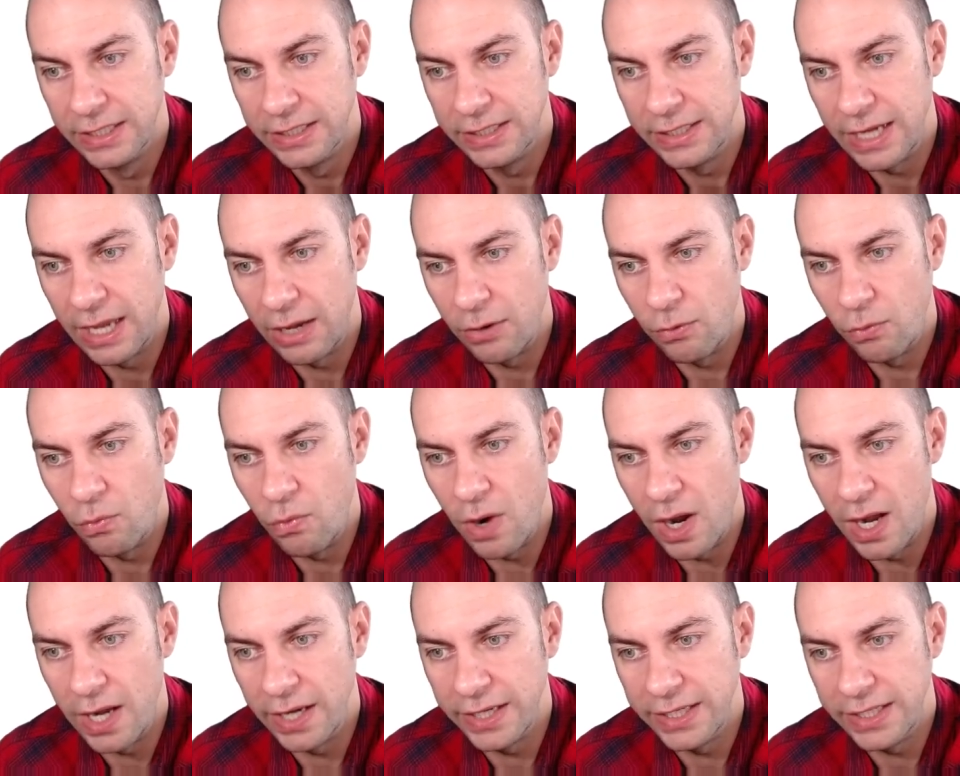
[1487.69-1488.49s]
Now,
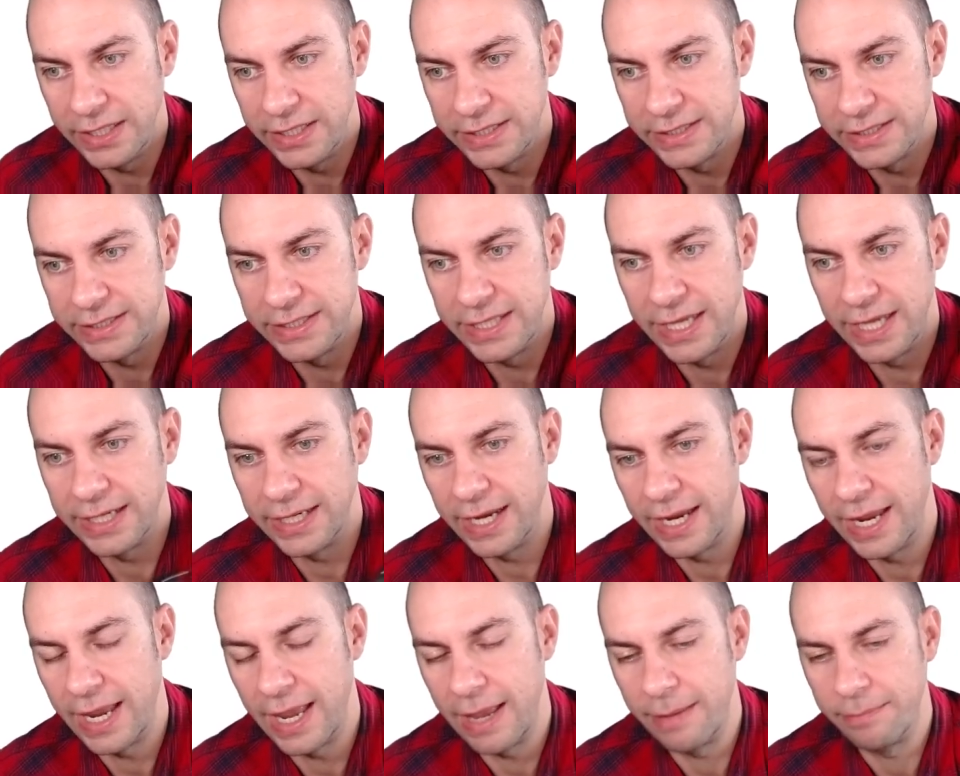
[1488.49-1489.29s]
why is that
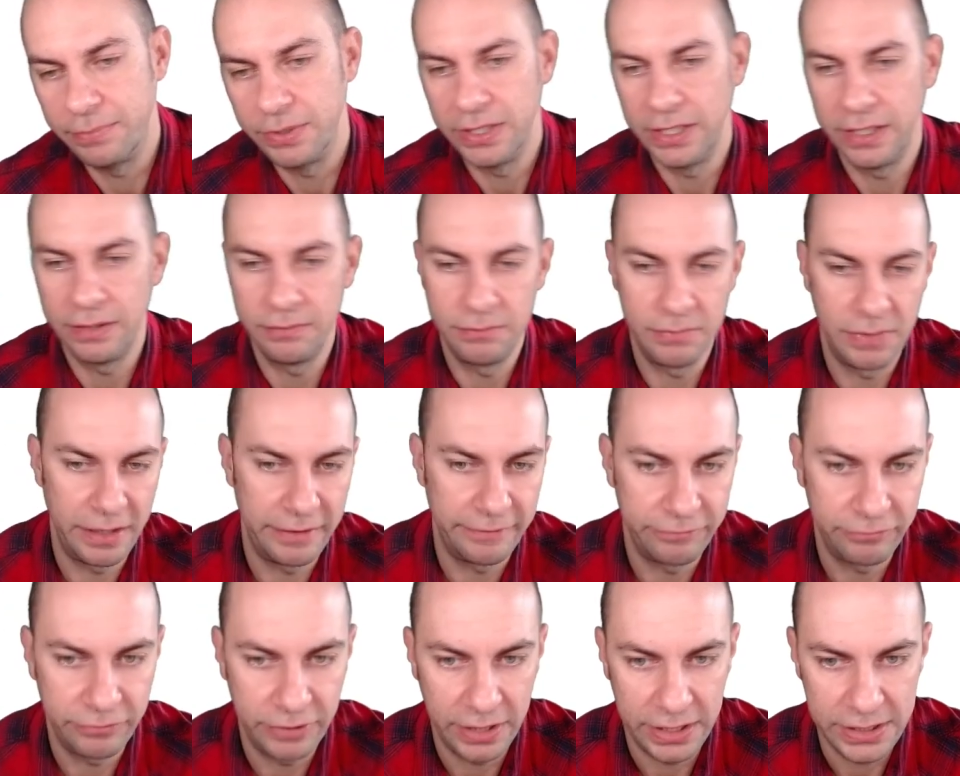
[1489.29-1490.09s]
happening, my
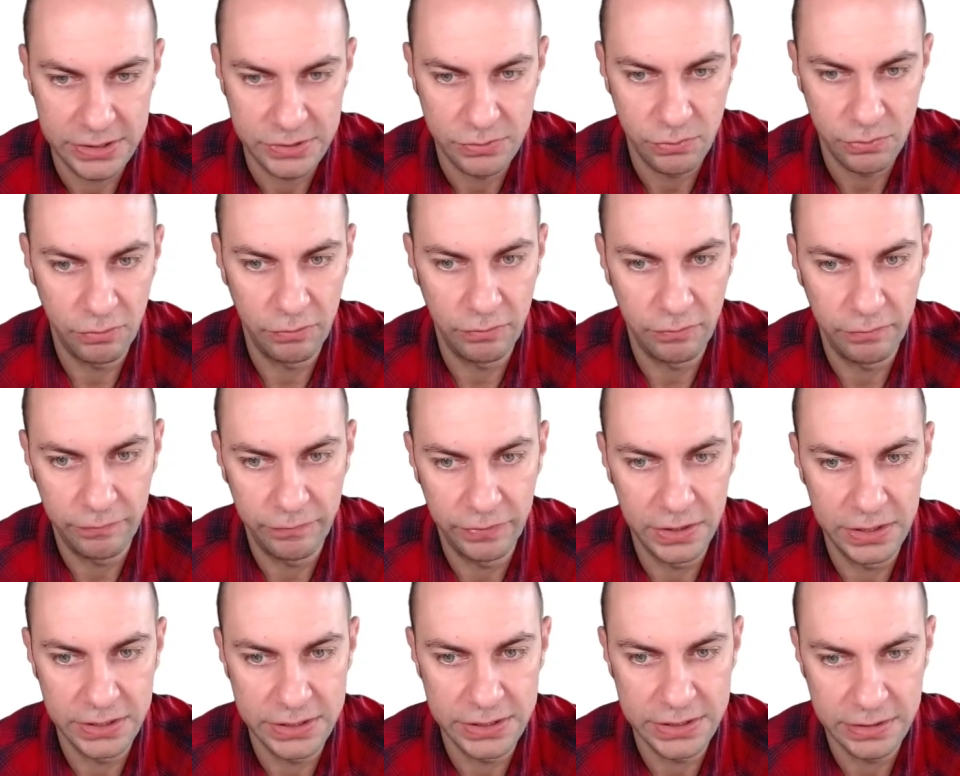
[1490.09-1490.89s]
friends? Well,
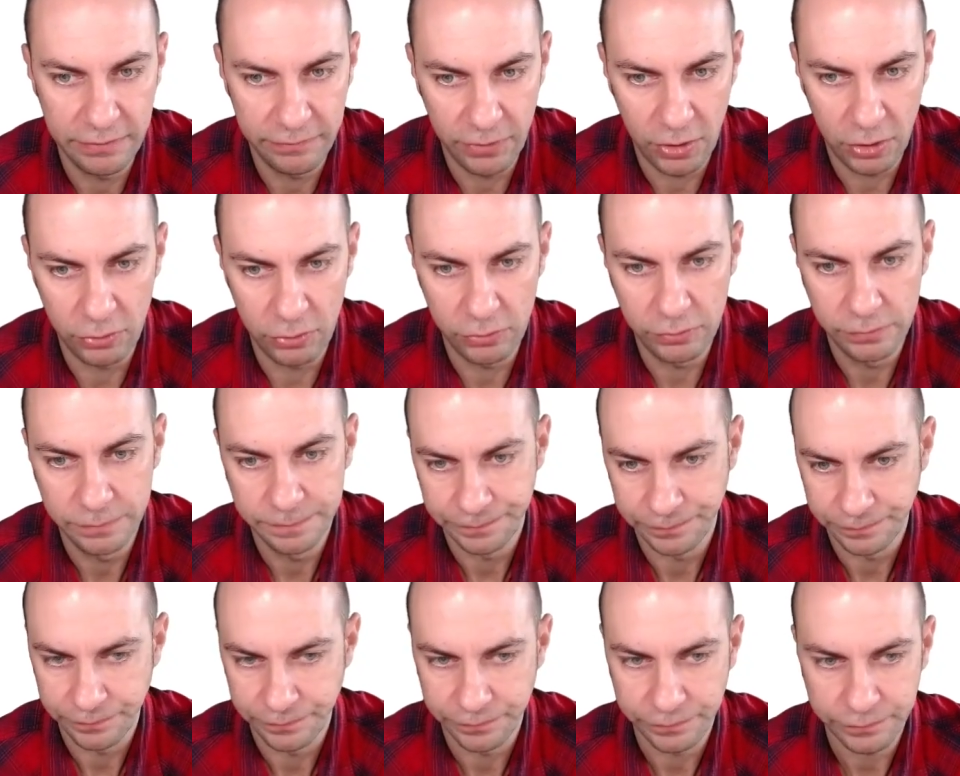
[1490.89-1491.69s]
first of all,
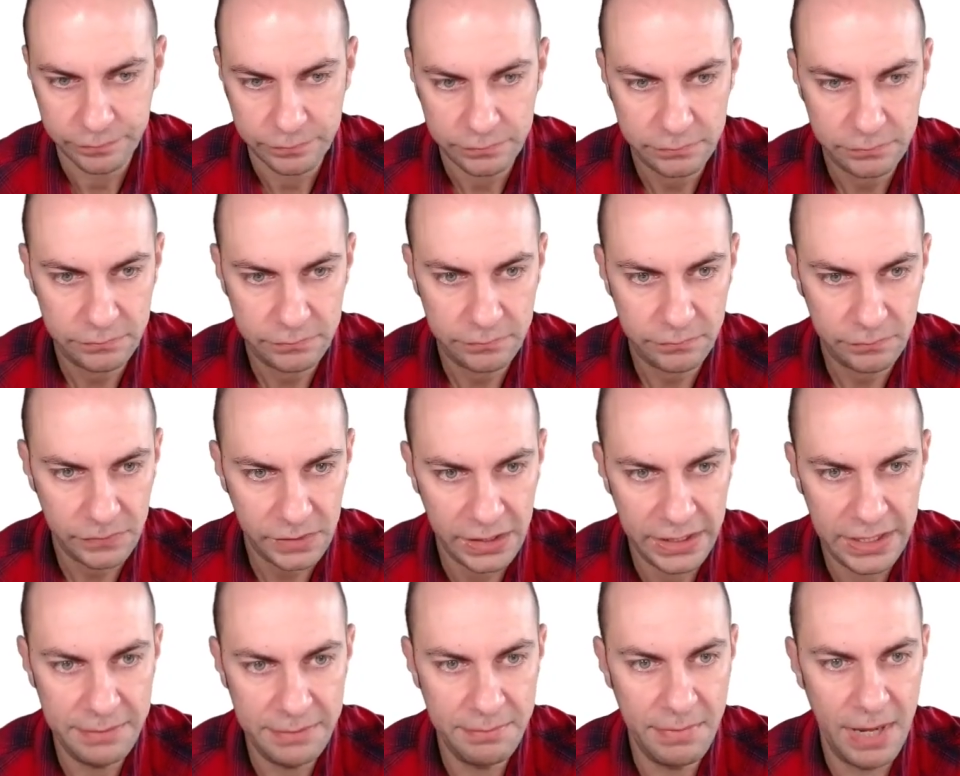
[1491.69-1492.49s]

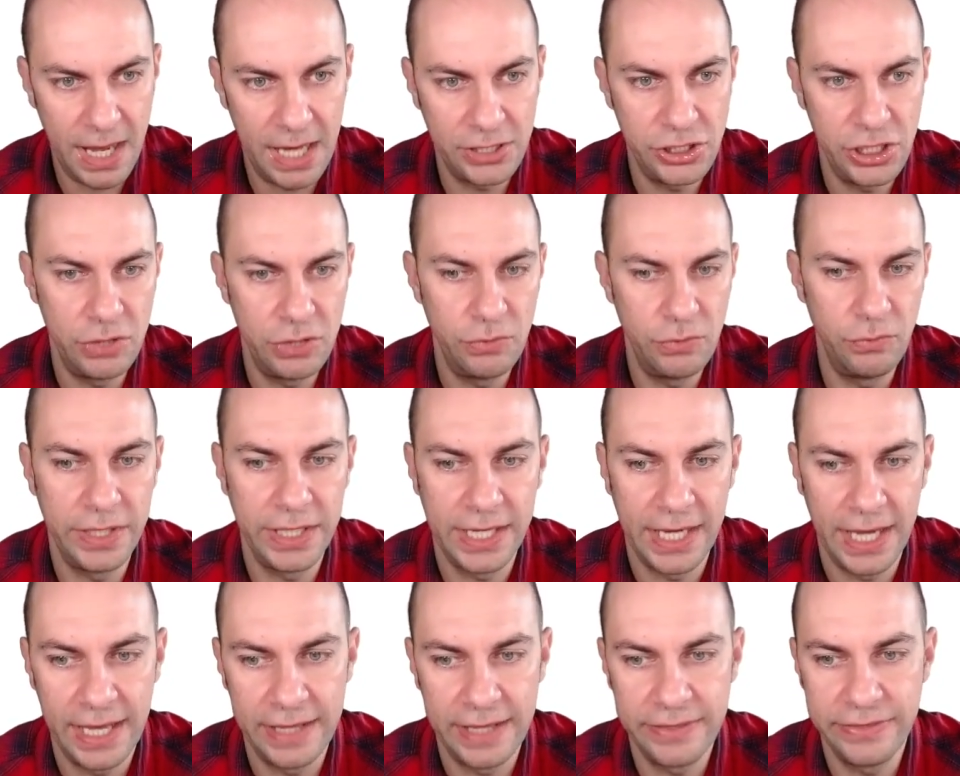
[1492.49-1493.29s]
Imagine we
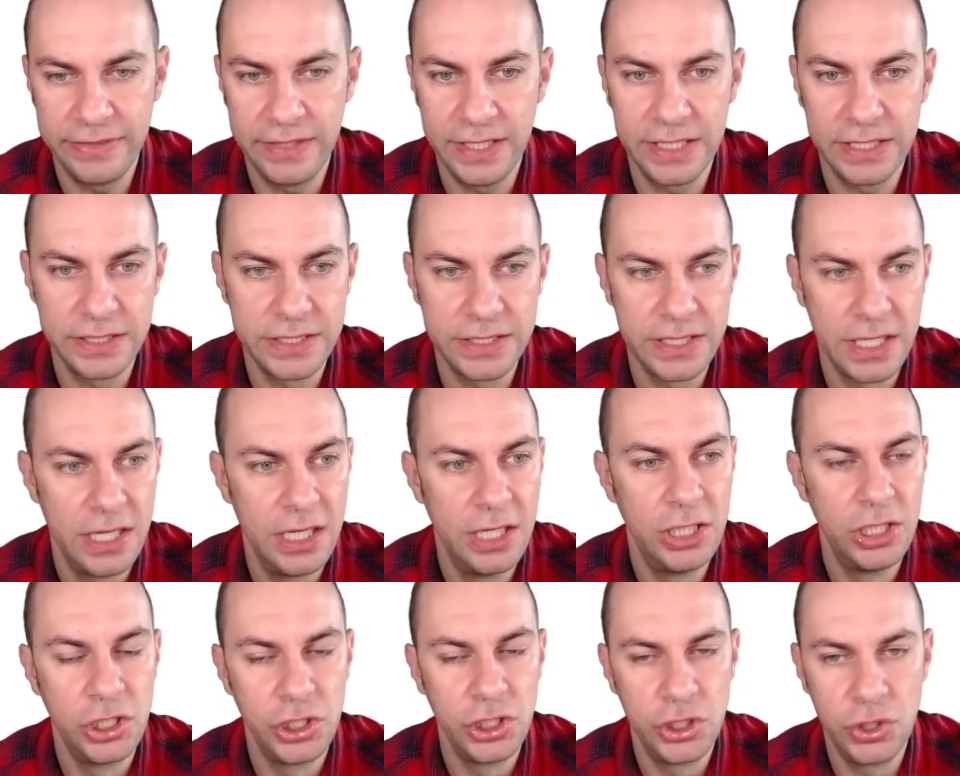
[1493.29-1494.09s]
had these
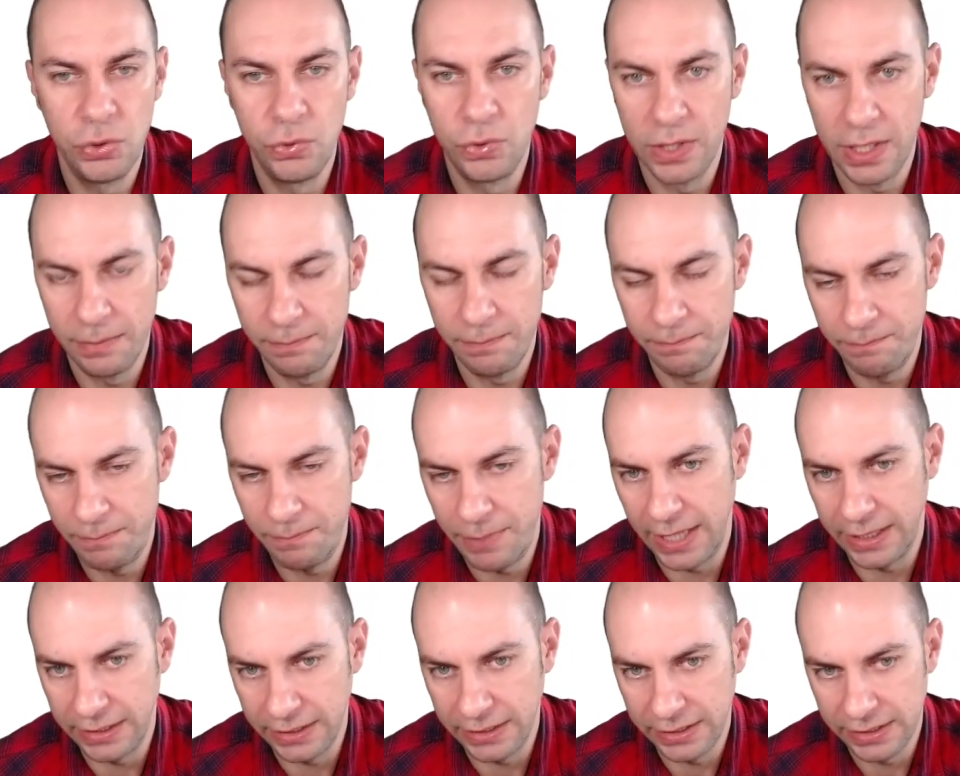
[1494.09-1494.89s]
two
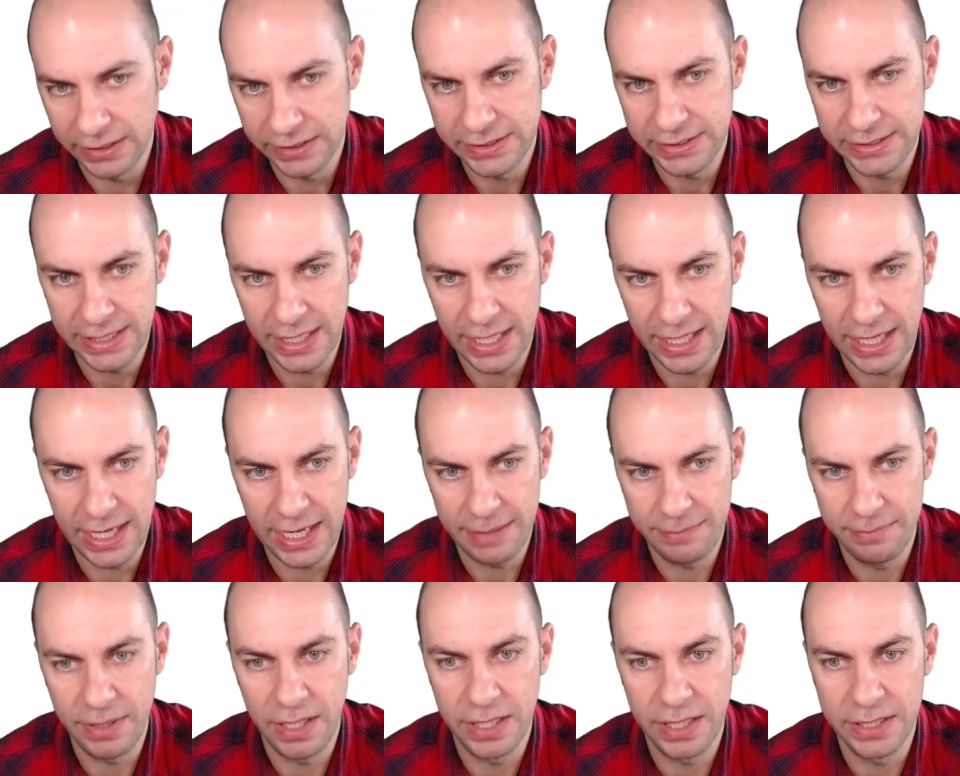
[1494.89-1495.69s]
competitors,
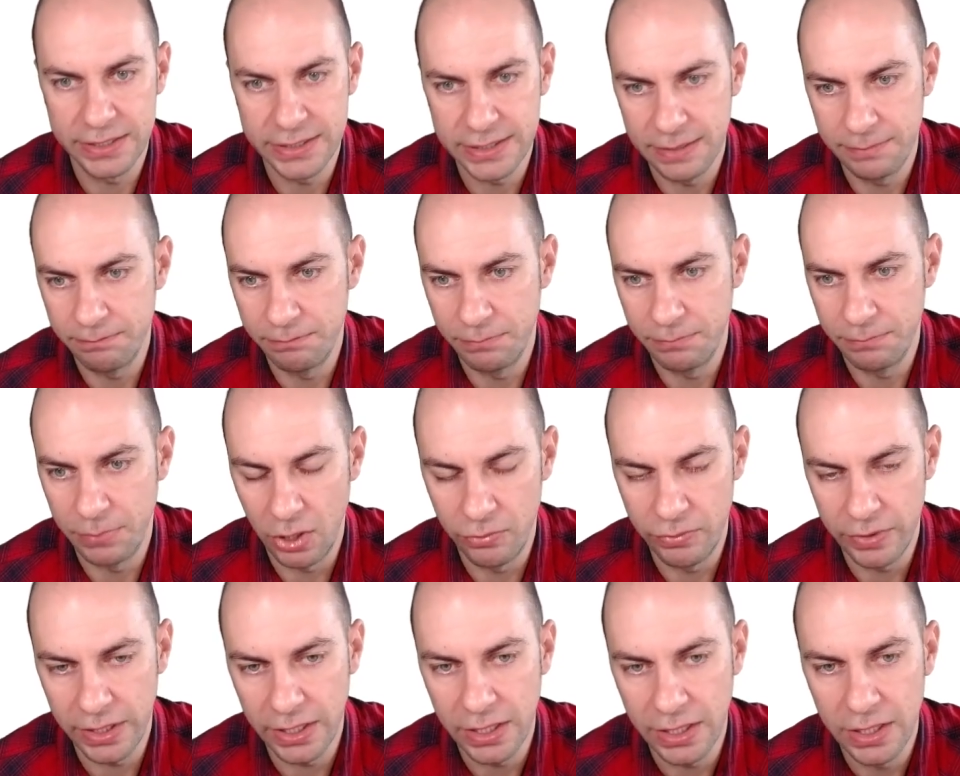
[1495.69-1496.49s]
Airbus and
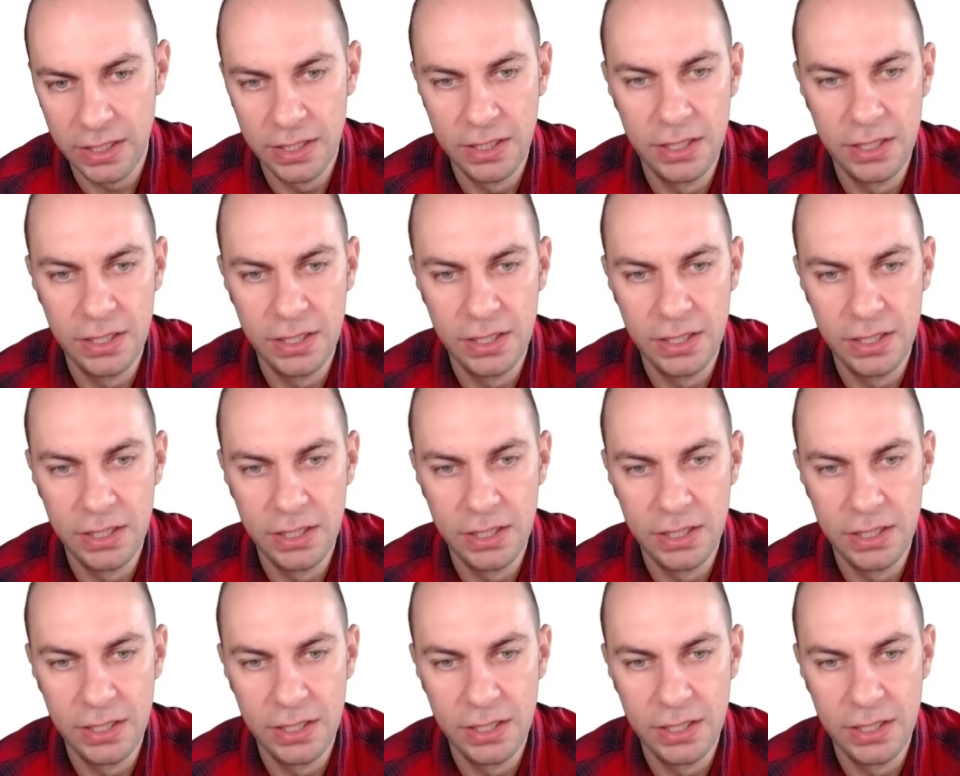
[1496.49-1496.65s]
Boeing.